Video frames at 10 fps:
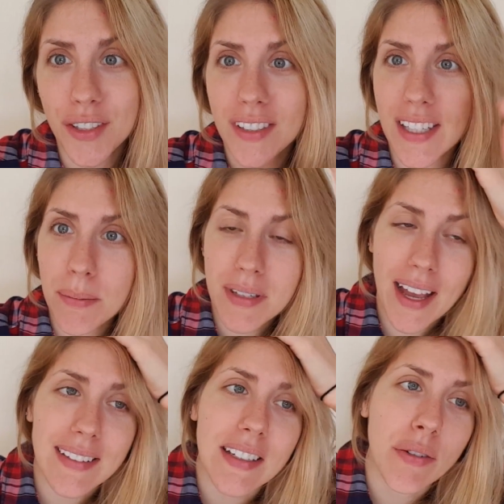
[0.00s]
She just keeps
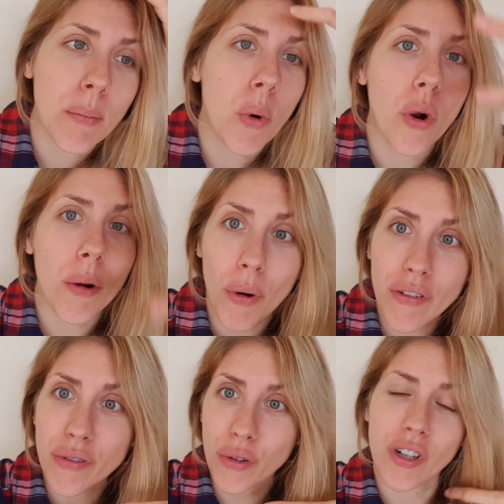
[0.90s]
asking for more and
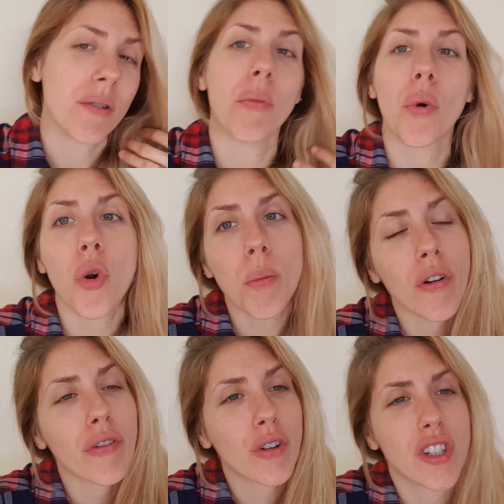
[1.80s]
more food and more and
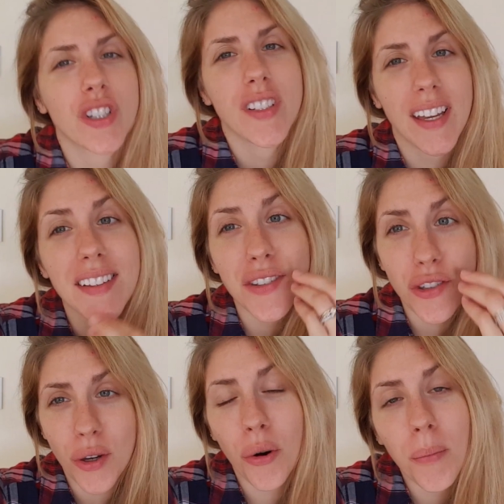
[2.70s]
more food, and she's ate
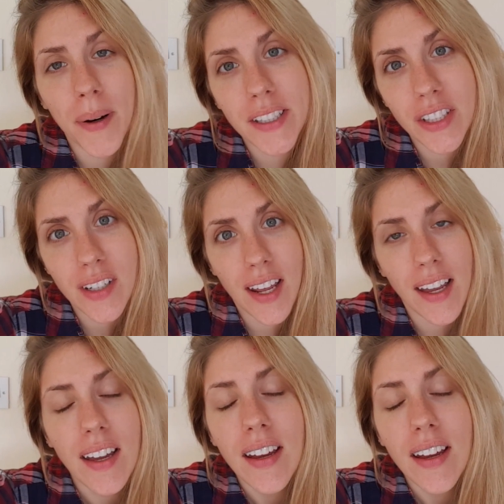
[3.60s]
so much today.